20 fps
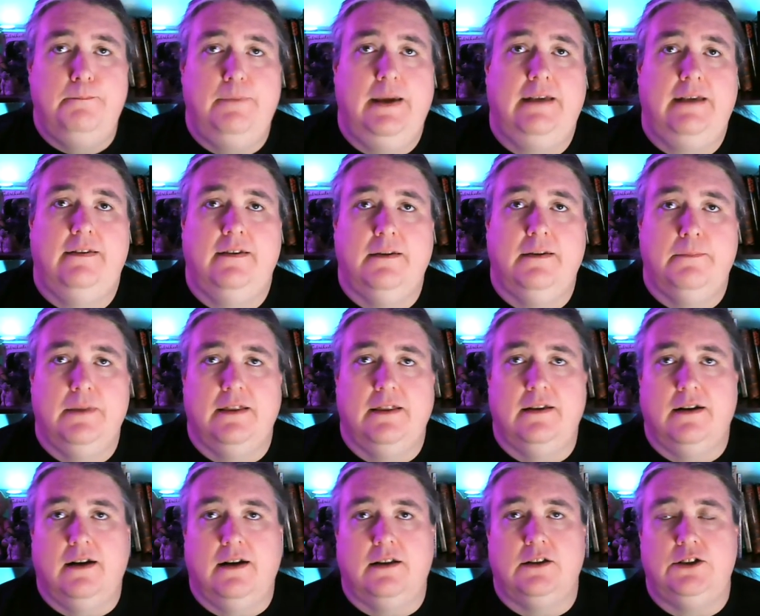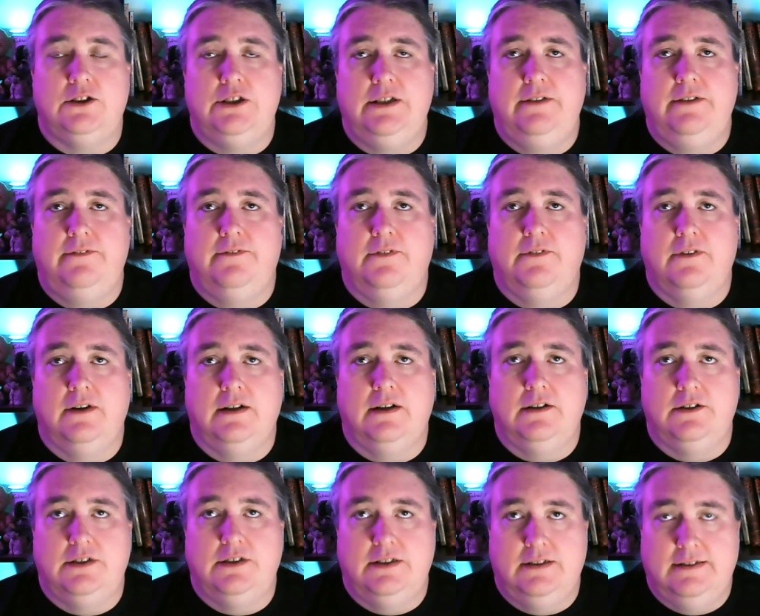basic methodology for
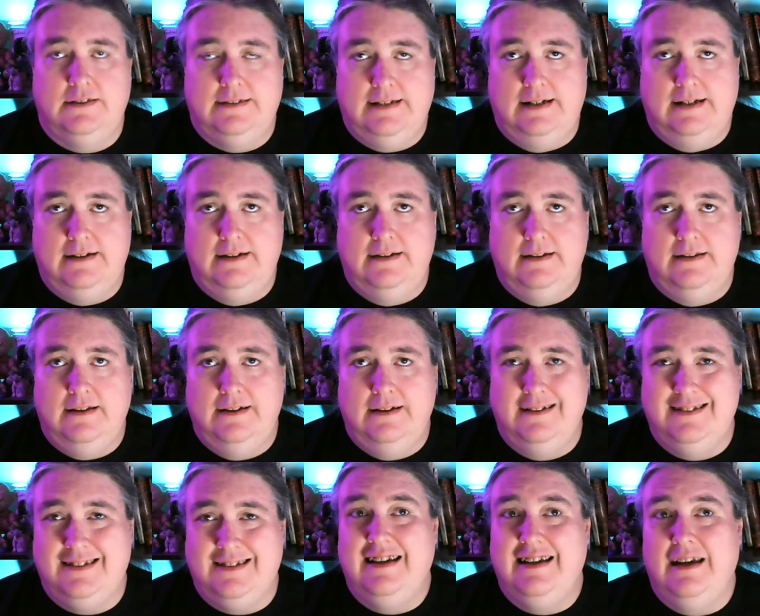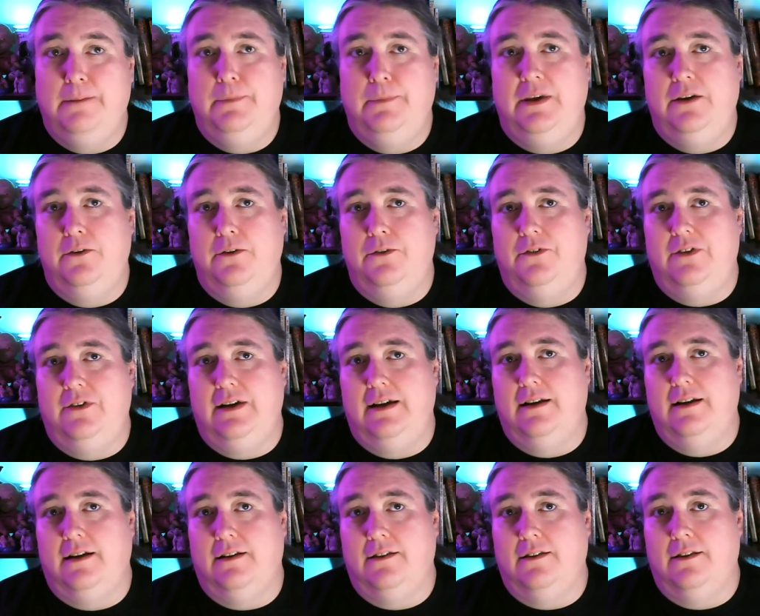understanding things can be used
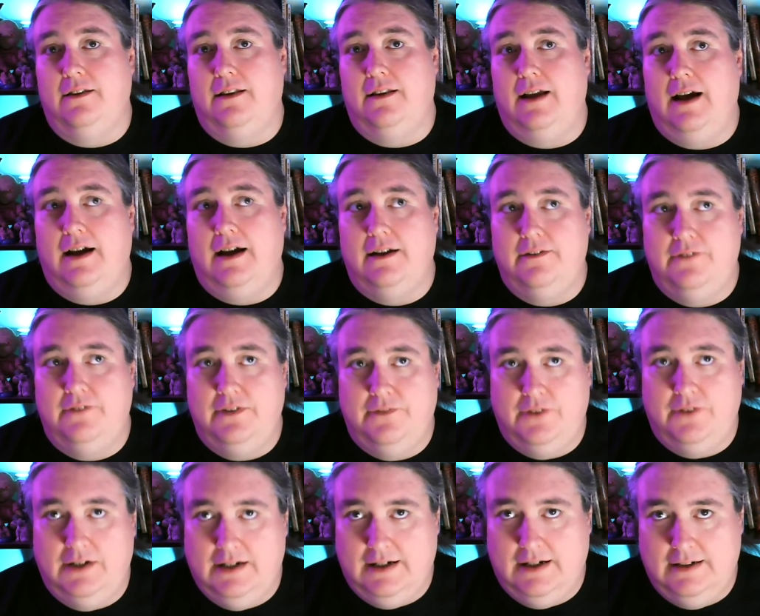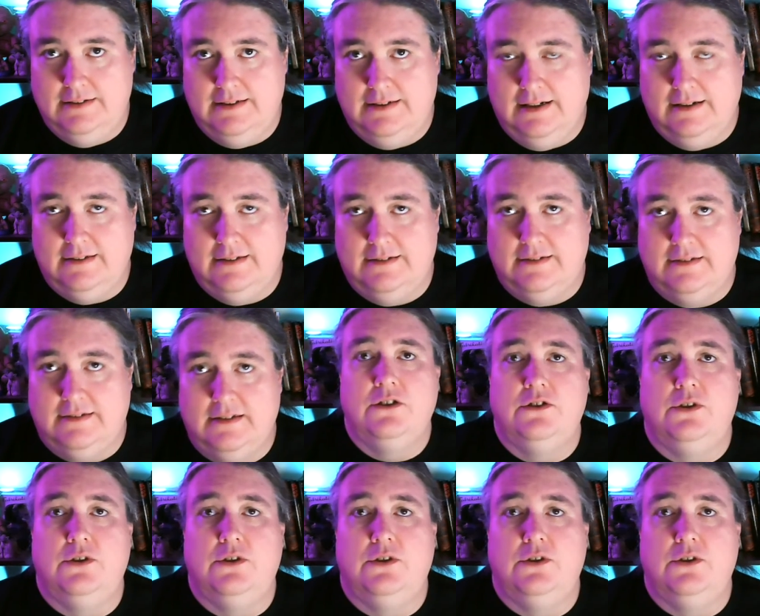in a lot of different contexts.